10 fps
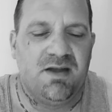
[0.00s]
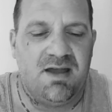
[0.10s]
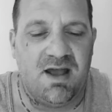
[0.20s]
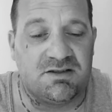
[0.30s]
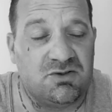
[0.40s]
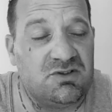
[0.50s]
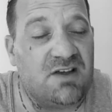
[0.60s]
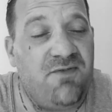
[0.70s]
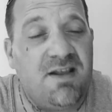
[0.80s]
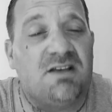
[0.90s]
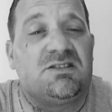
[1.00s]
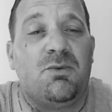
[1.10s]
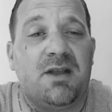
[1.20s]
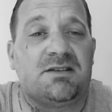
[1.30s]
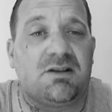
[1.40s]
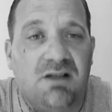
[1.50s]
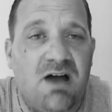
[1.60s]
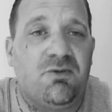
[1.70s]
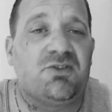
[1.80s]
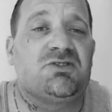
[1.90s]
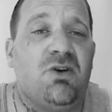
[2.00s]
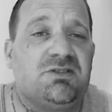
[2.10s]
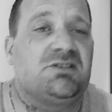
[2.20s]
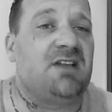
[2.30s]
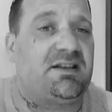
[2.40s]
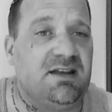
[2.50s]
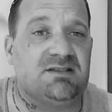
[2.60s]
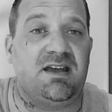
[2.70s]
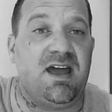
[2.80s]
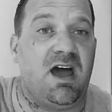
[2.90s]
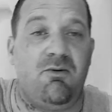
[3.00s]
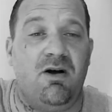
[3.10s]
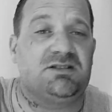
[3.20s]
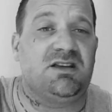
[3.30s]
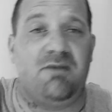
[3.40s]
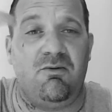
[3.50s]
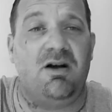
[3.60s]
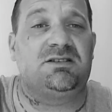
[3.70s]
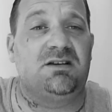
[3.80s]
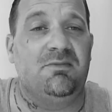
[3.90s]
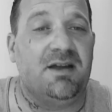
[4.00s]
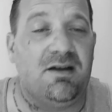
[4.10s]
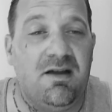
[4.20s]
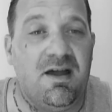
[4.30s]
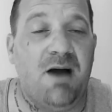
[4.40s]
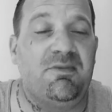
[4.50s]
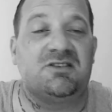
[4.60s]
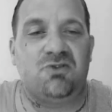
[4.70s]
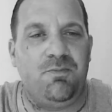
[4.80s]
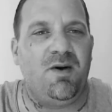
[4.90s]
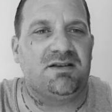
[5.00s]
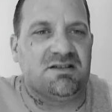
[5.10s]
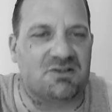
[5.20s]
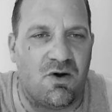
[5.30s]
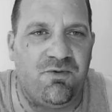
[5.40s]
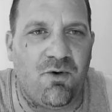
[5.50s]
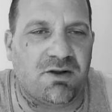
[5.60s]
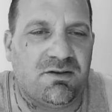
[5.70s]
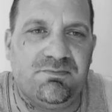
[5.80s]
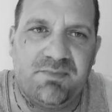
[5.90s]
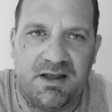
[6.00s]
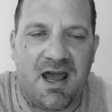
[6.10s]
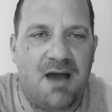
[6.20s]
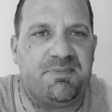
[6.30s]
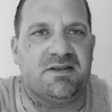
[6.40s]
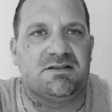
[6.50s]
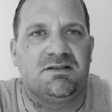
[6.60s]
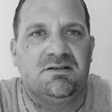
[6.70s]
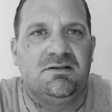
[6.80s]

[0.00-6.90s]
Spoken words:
As soon as they find out someone has a clavo, there's those that are like this, hey, I want some, man. How many soap pots and so forth. It happens.